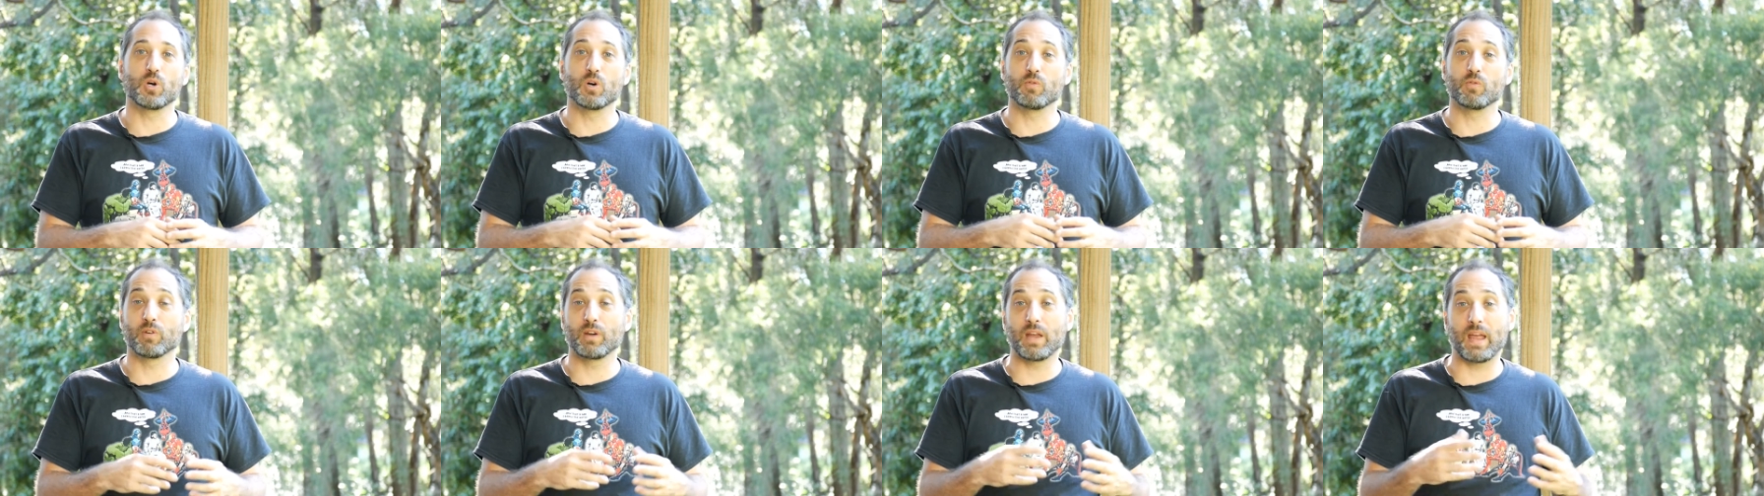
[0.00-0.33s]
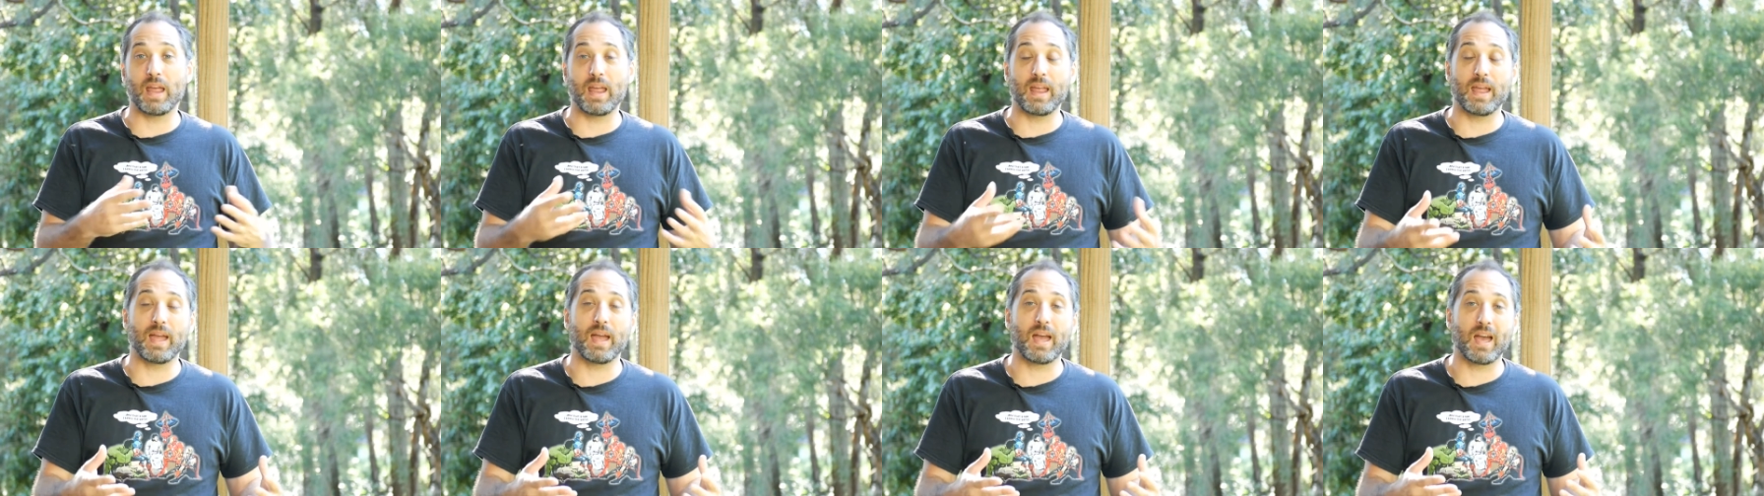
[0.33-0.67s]
over
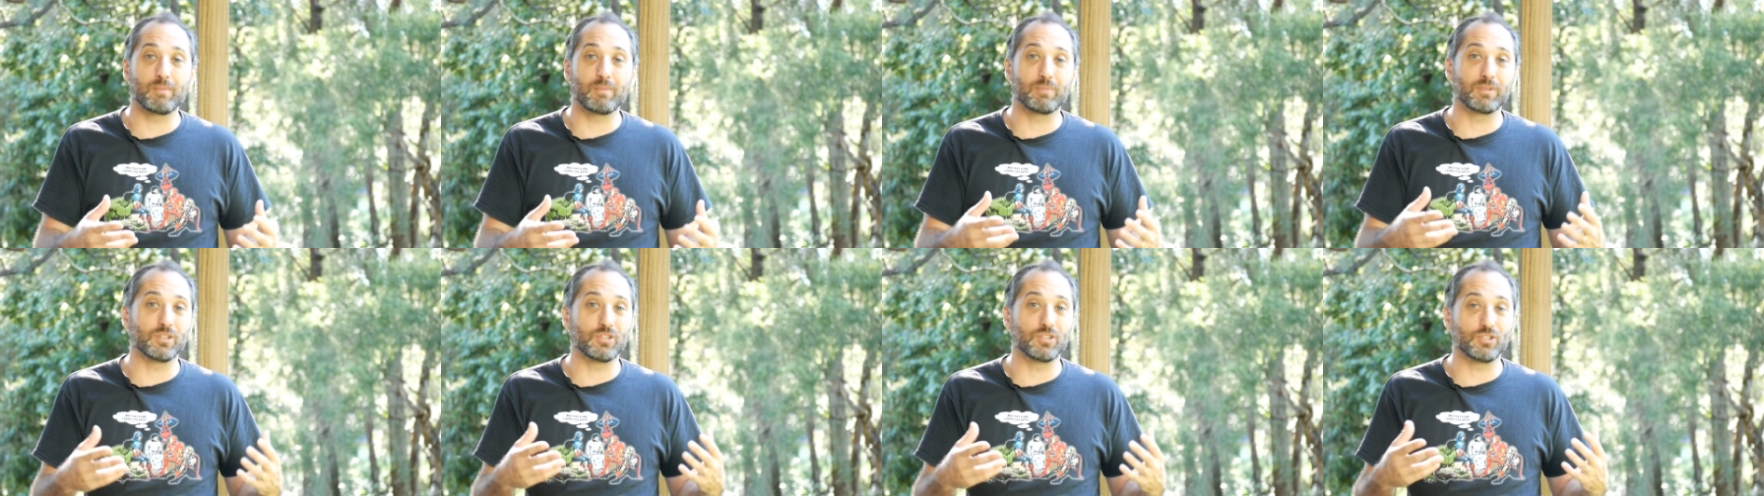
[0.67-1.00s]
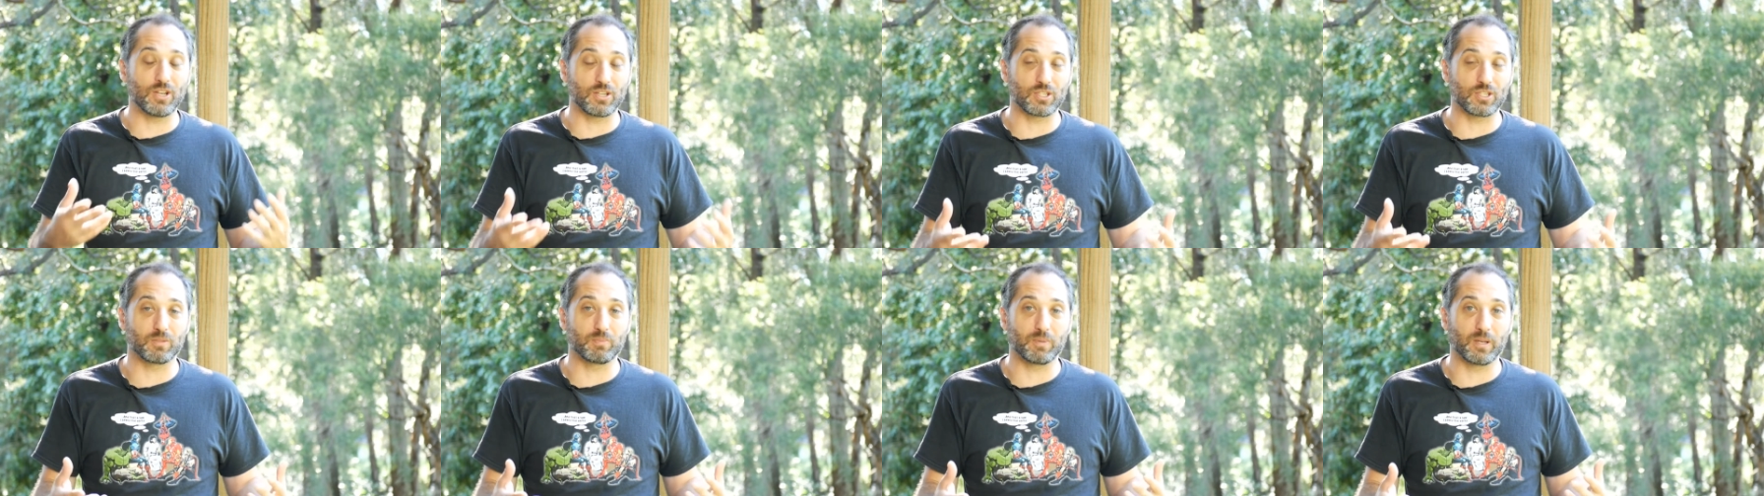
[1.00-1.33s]
Ahab and
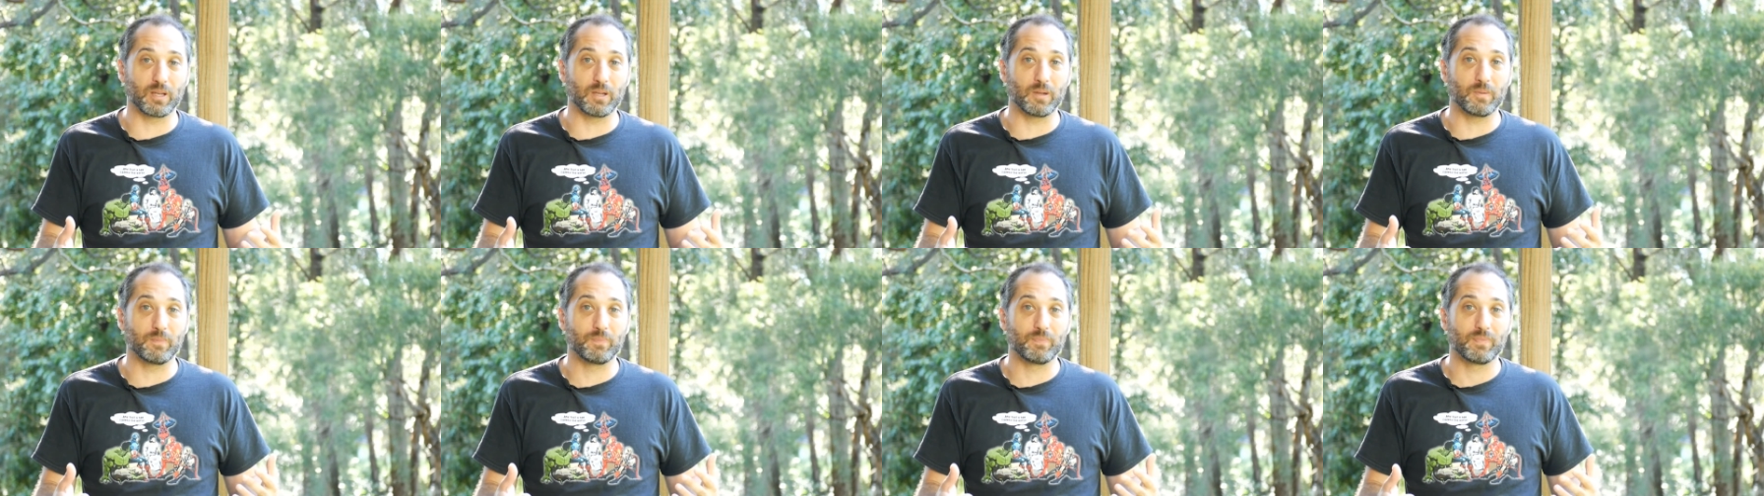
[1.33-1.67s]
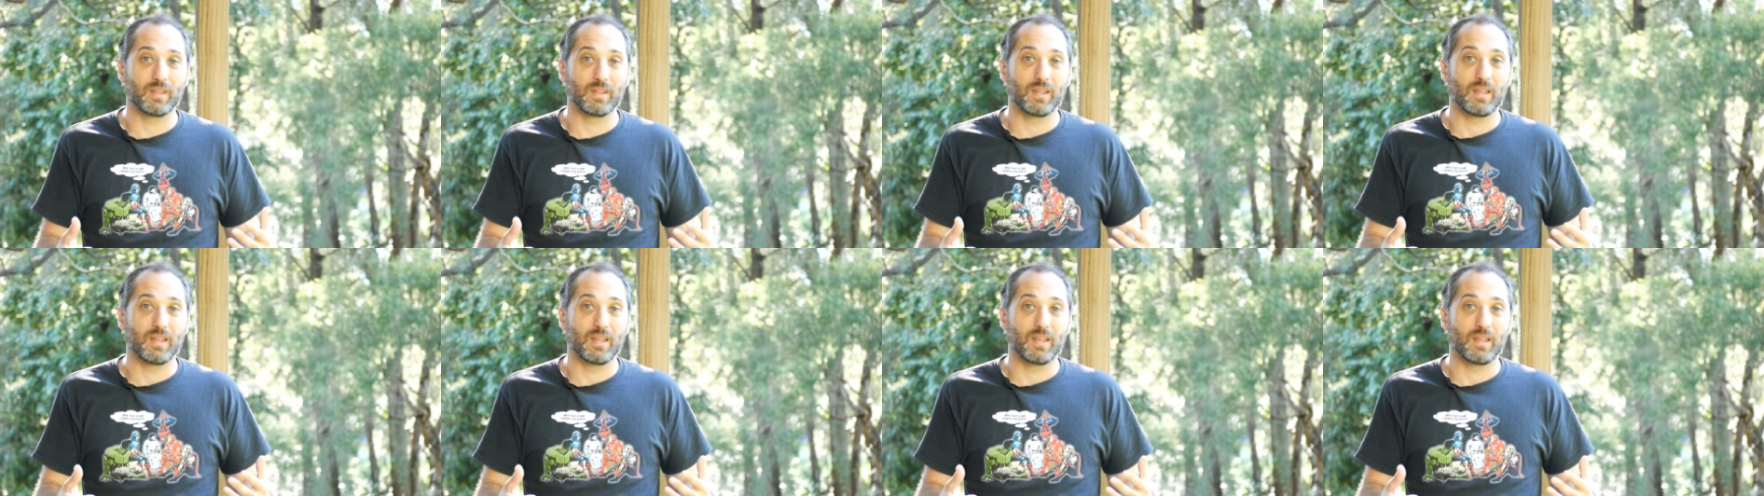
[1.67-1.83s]
Jezebel.